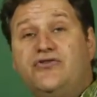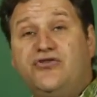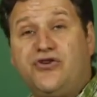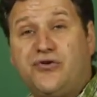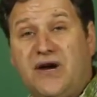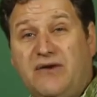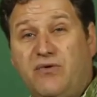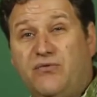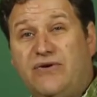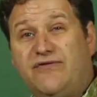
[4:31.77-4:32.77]
to create
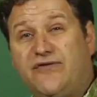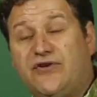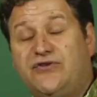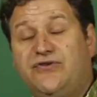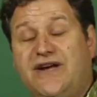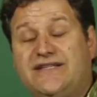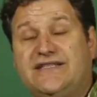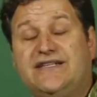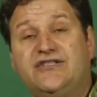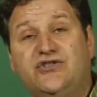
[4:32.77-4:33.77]
what we refer to
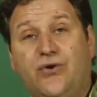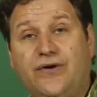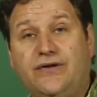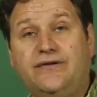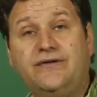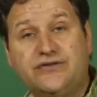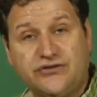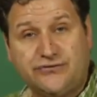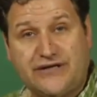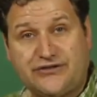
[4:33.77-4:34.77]
as soil
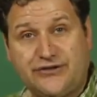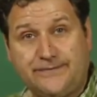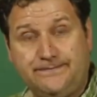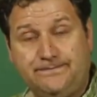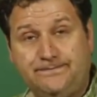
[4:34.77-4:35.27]
structure.